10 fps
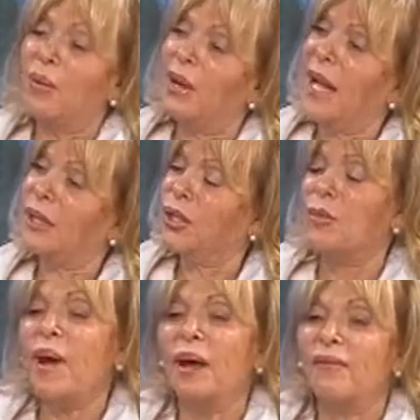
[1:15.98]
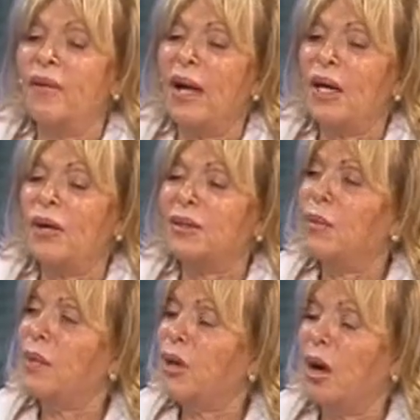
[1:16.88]
what I want to ask you about. Finding, that's
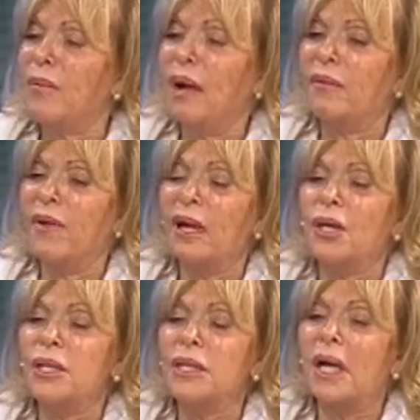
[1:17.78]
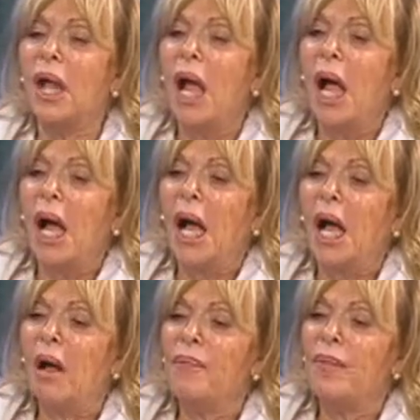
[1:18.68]
what we talk about, finding a good deal.
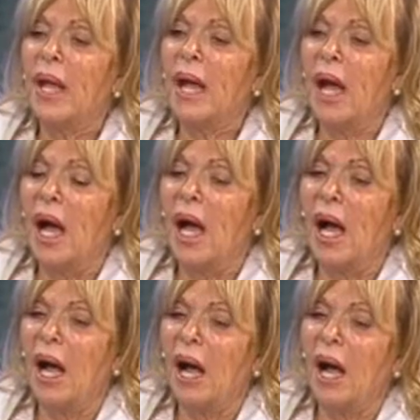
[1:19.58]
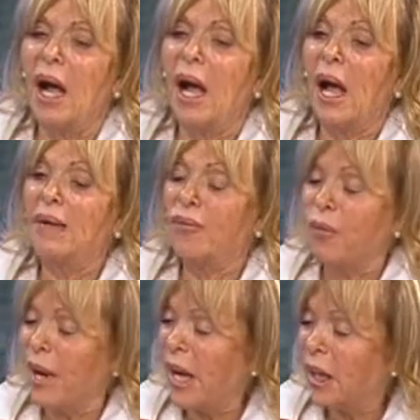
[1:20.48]
Um, I've
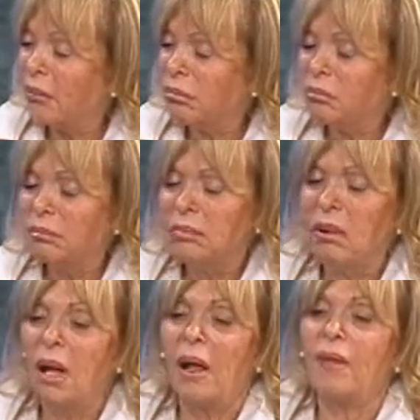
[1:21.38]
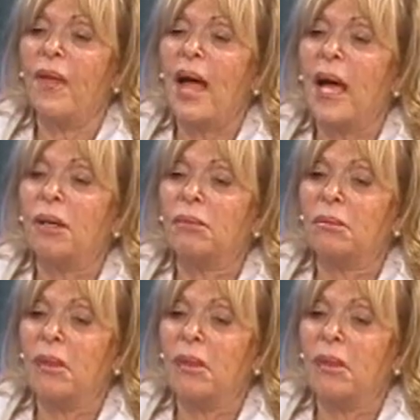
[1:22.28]
read that